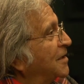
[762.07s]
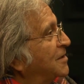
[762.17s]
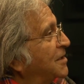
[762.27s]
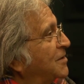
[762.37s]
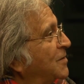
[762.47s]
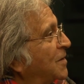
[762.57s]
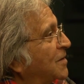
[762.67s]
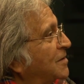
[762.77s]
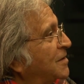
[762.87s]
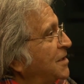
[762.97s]
did
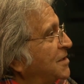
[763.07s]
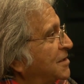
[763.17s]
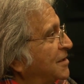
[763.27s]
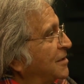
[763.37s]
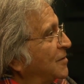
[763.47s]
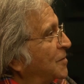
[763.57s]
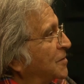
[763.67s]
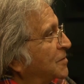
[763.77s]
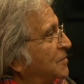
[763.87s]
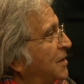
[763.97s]
not teach in the
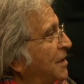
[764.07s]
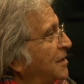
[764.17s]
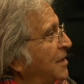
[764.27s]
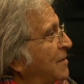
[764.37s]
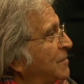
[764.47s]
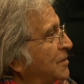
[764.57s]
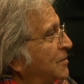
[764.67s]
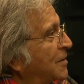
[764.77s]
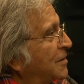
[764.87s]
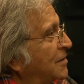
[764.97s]
law school, had never
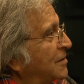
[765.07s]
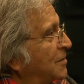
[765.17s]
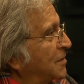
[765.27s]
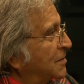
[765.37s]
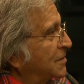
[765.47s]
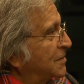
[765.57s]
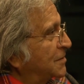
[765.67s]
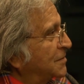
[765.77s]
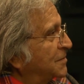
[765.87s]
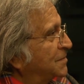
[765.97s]
taught in the law
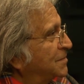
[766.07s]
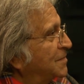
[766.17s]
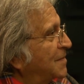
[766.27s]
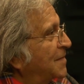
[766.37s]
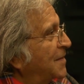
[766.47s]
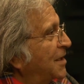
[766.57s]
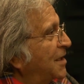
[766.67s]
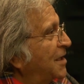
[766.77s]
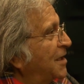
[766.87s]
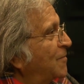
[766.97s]
school.
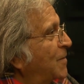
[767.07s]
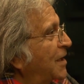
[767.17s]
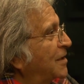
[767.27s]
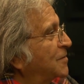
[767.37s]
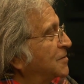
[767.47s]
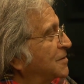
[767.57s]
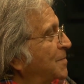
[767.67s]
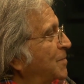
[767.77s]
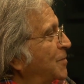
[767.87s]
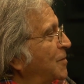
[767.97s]
He, in fact, was
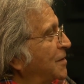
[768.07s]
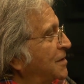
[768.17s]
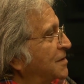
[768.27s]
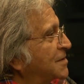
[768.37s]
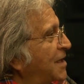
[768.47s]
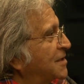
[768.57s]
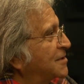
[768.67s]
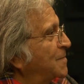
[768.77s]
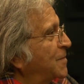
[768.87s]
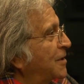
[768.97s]
a political
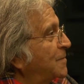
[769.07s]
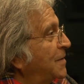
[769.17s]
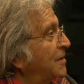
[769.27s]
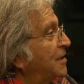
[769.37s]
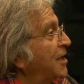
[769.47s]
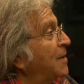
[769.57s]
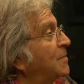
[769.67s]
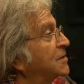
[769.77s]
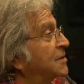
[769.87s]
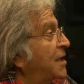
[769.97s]
science department
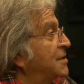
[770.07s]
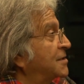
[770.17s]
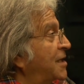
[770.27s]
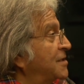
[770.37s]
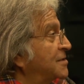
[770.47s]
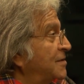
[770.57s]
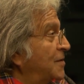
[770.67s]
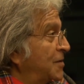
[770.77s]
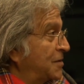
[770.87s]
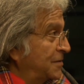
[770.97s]
named as Hans Kelsen
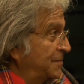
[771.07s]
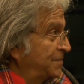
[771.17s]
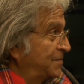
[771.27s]
Hall.